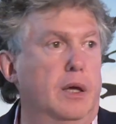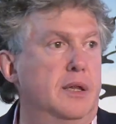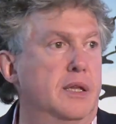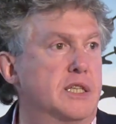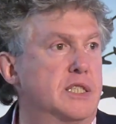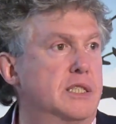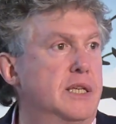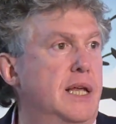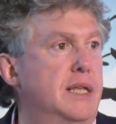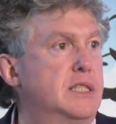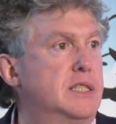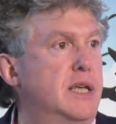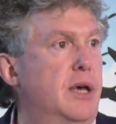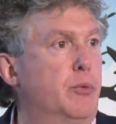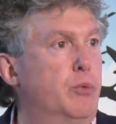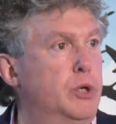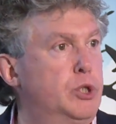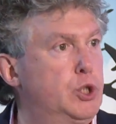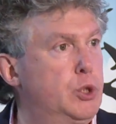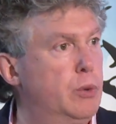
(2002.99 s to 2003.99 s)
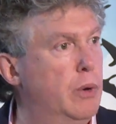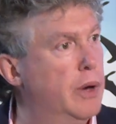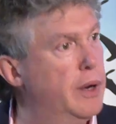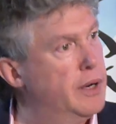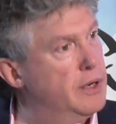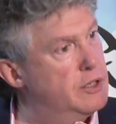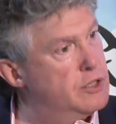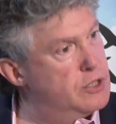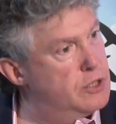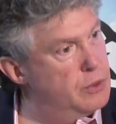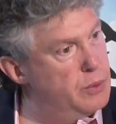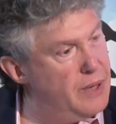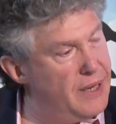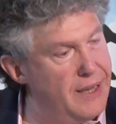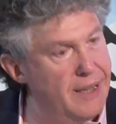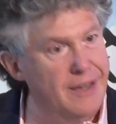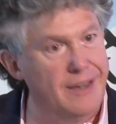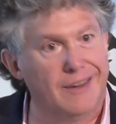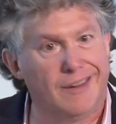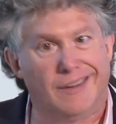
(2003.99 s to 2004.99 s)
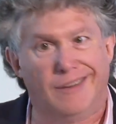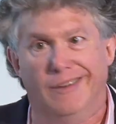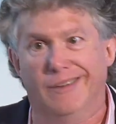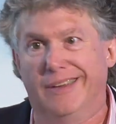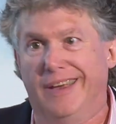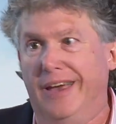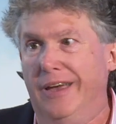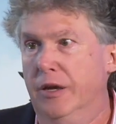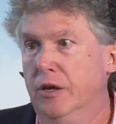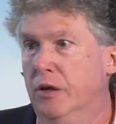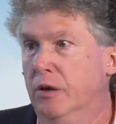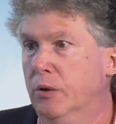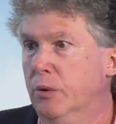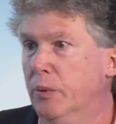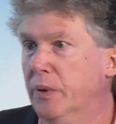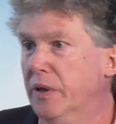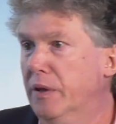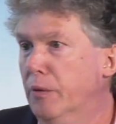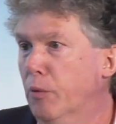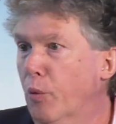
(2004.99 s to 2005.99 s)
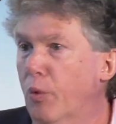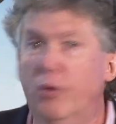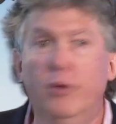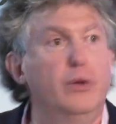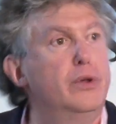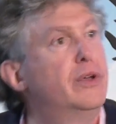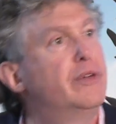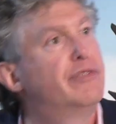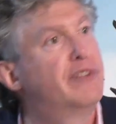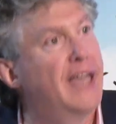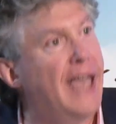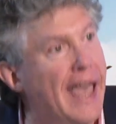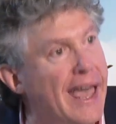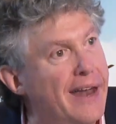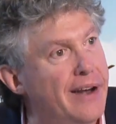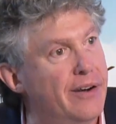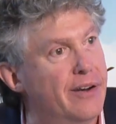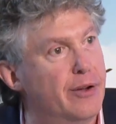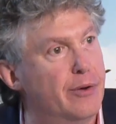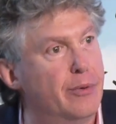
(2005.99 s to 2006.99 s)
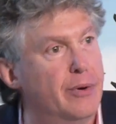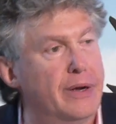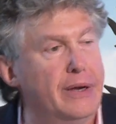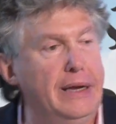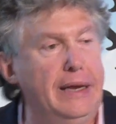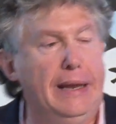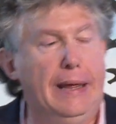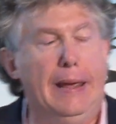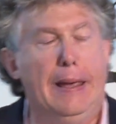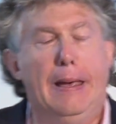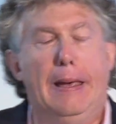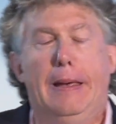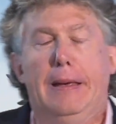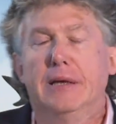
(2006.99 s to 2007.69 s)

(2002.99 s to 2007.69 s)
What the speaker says: in the sense that we're trying to inculcate you in the world of Canada, right?